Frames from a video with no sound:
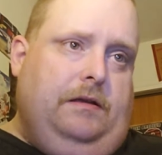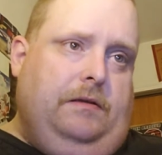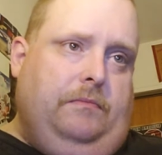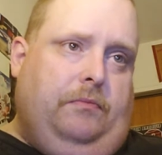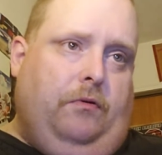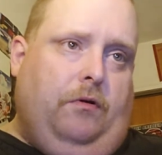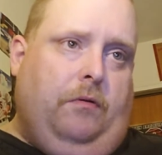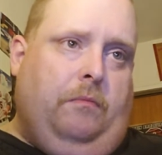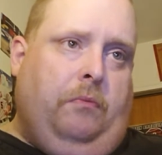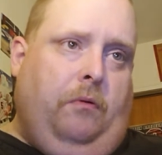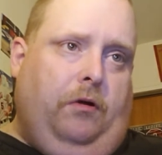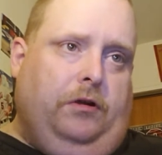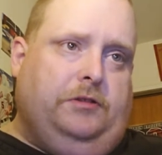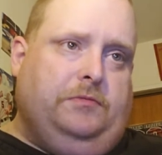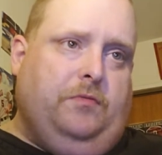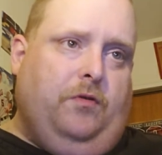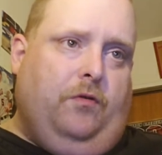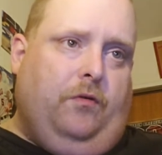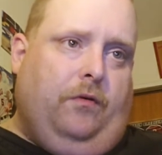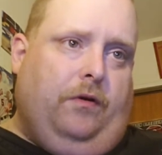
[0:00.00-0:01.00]
poor
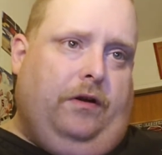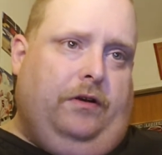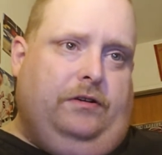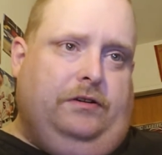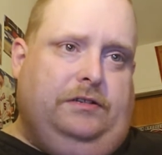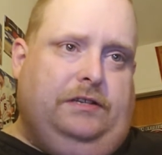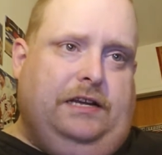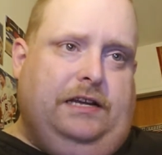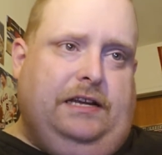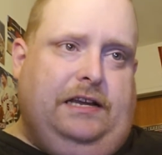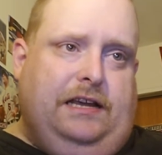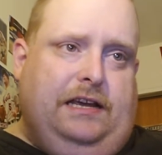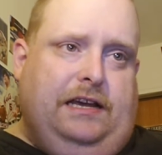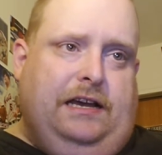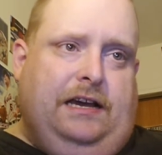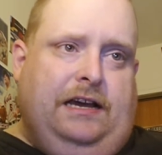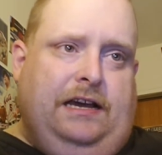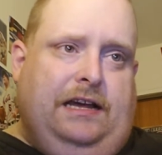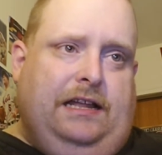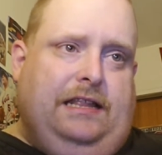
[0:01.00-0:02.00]
Baltimore Orioles. I
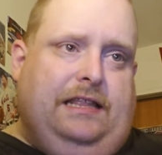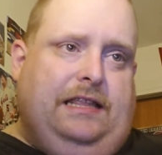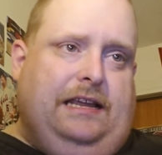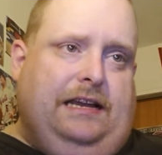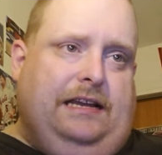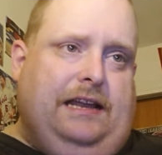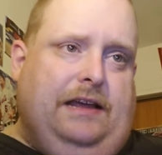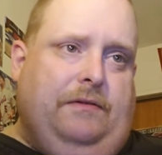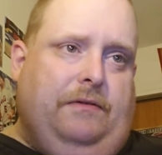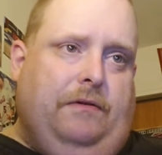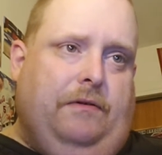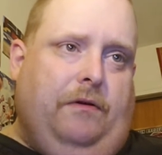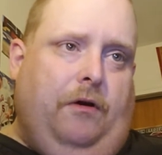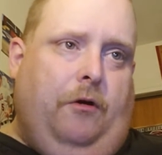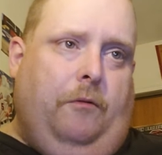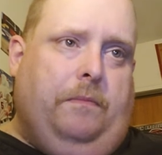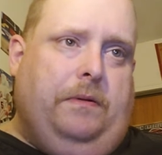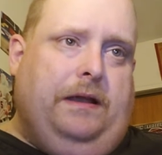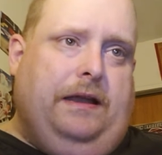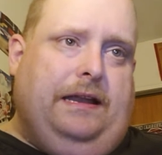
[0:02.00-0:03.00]
think they were
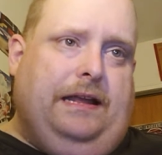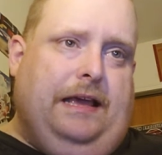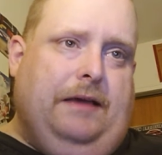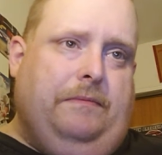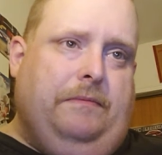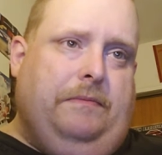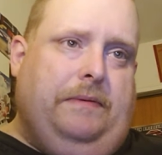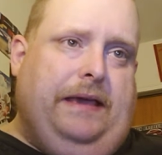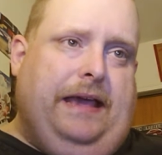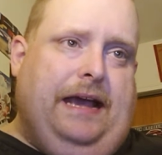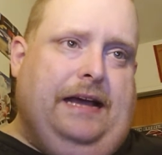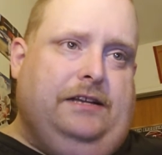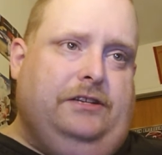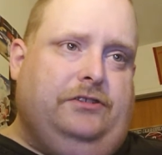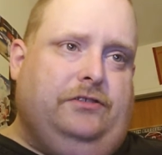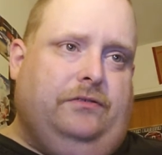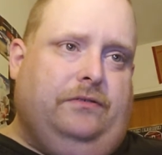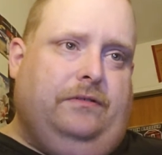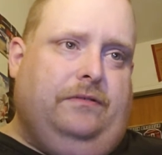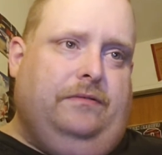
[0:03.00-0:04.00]
hoping that the game would be
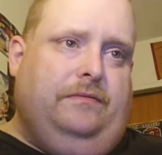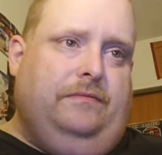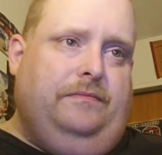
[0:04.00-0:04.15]
canceled.